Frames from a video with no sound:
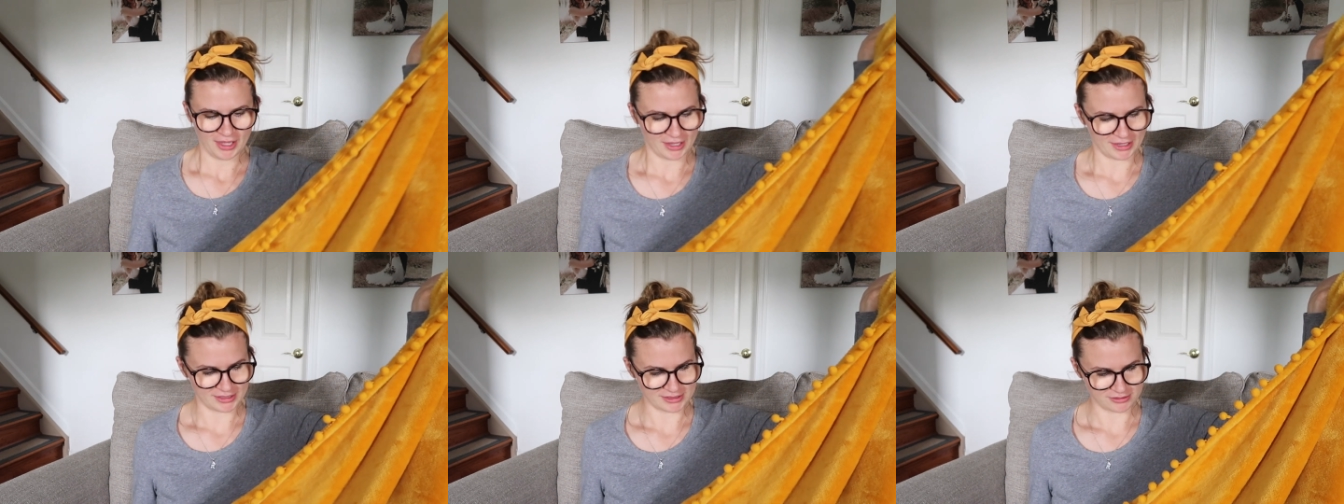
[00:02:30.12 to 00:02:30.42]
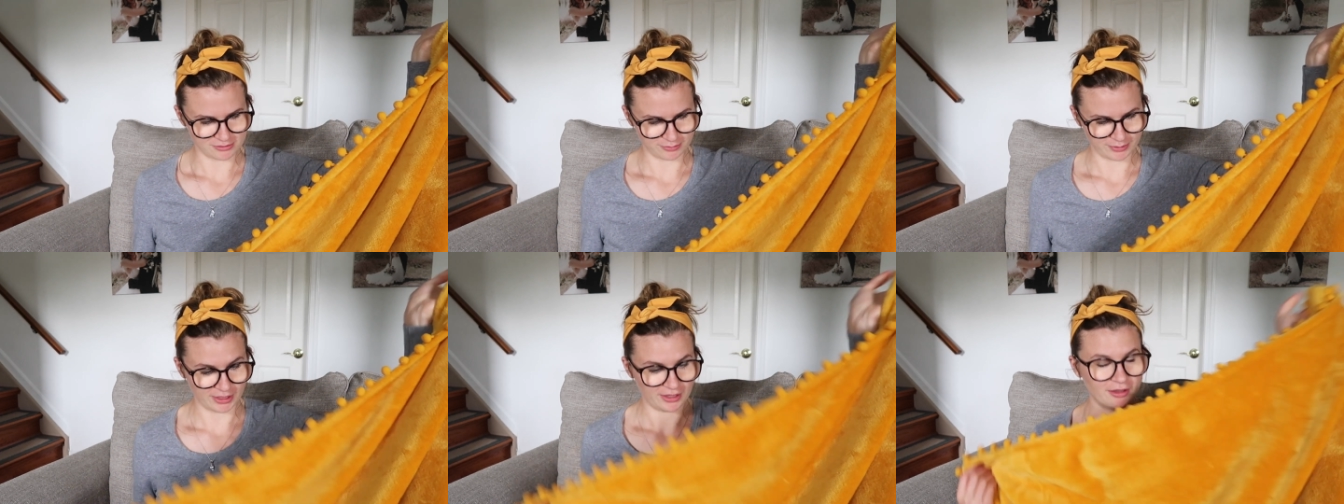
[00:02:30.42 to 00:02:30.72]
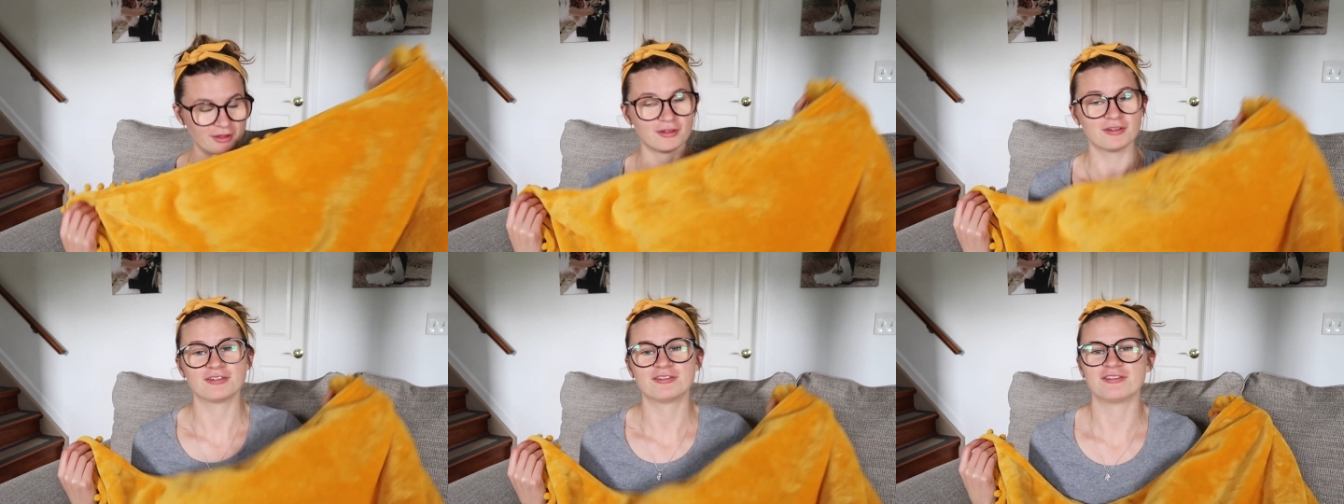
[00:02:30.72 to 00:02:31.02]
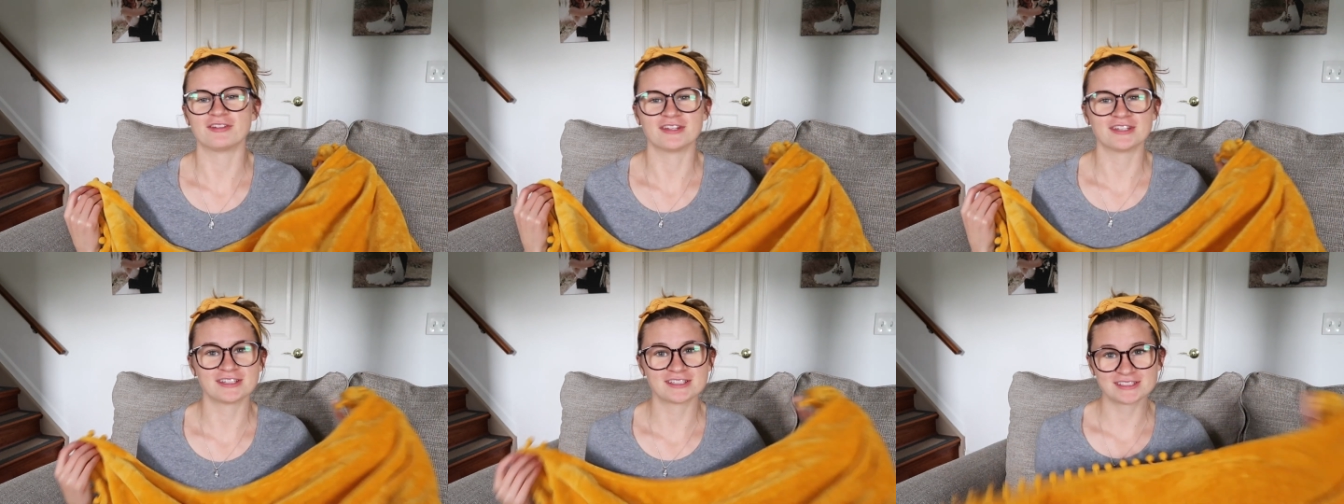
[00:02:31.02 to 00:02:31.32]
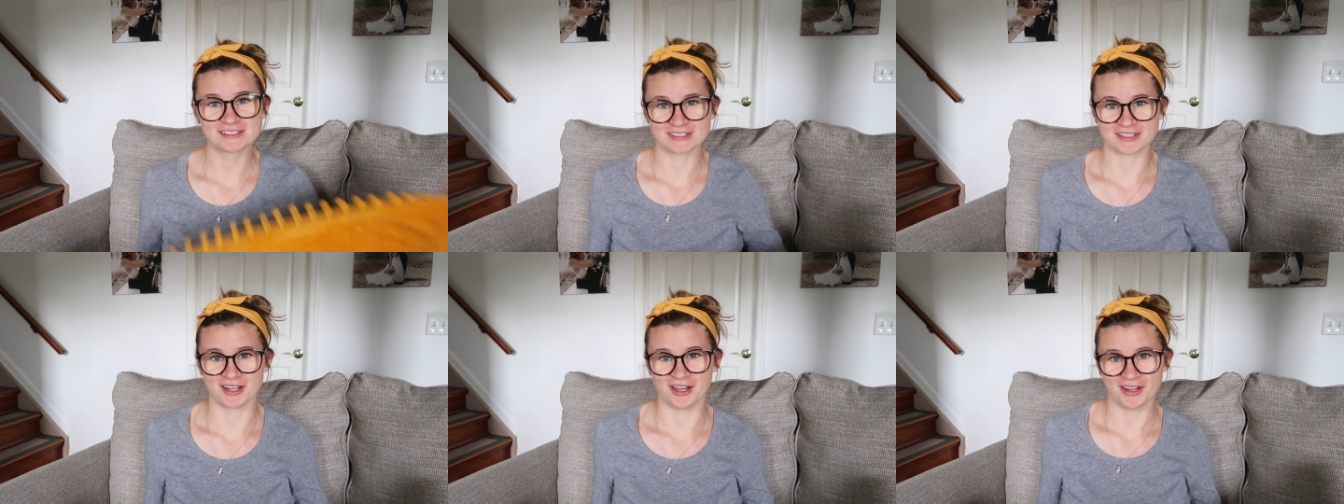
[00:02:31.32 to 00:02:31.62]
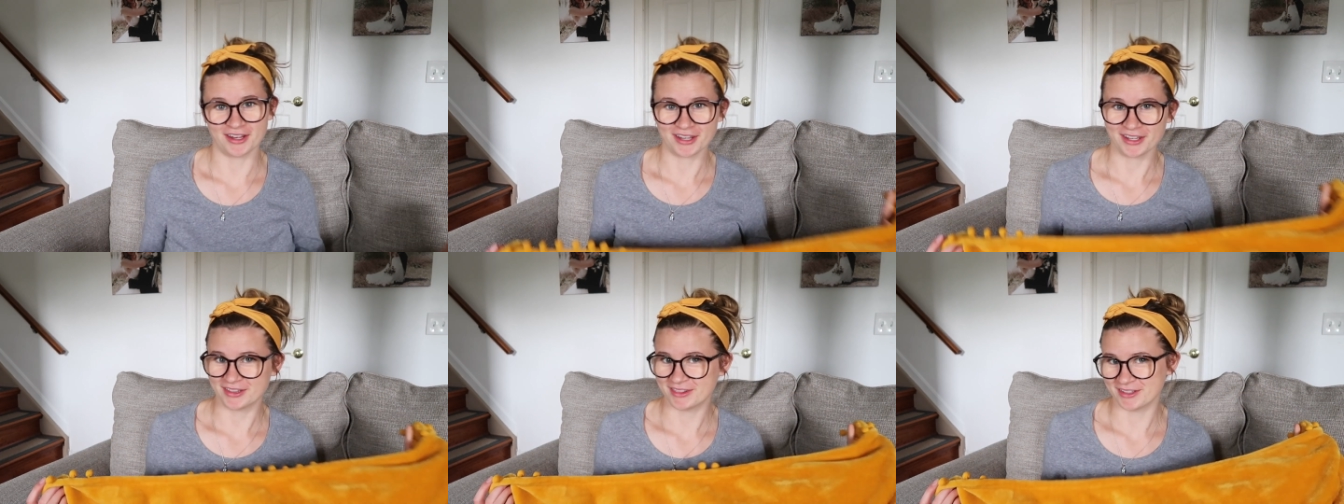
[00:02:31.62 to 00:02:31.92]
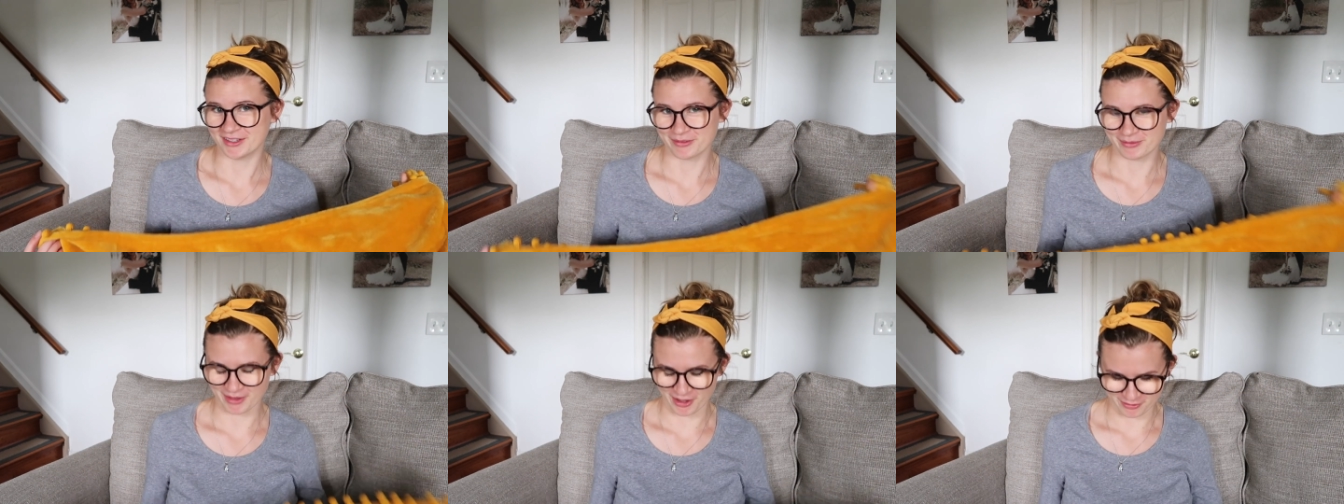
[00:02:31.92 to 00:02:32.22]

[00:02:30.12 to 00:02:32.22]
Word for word: as well. Finn does not eat them.